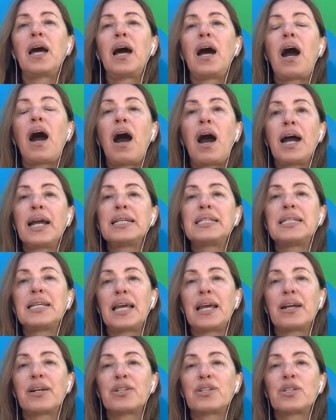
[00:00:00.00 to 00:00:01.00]
I
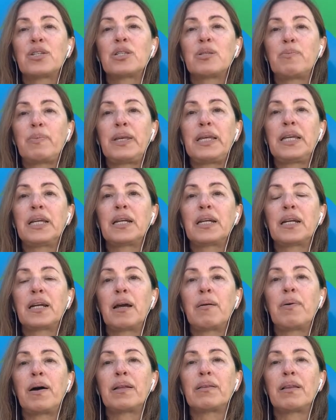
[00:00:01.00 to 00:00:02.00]
dare to speak
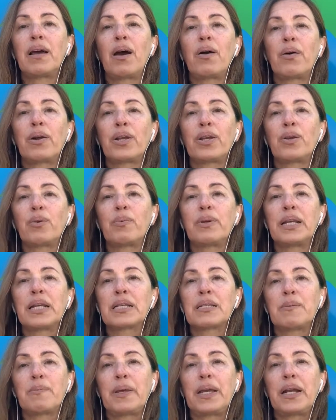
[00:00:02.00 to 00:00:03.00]
about our human
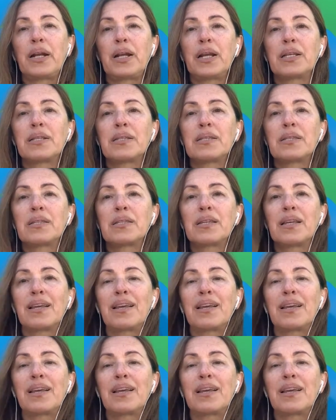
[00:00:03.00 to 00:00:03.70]
experience.